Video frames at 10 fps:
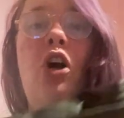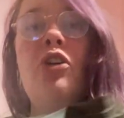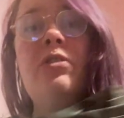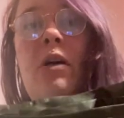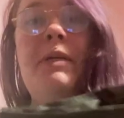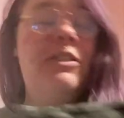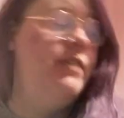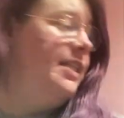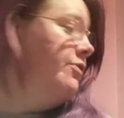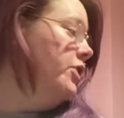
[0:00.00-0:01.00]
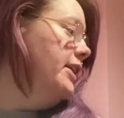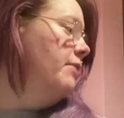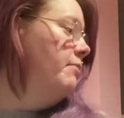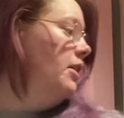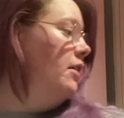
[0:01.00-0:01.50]
are so in trend right
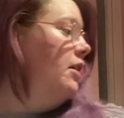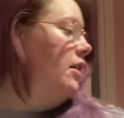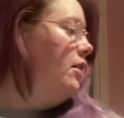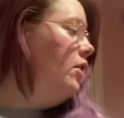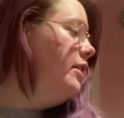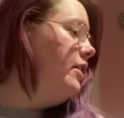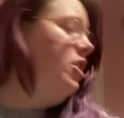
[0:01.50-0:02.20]
now. Like,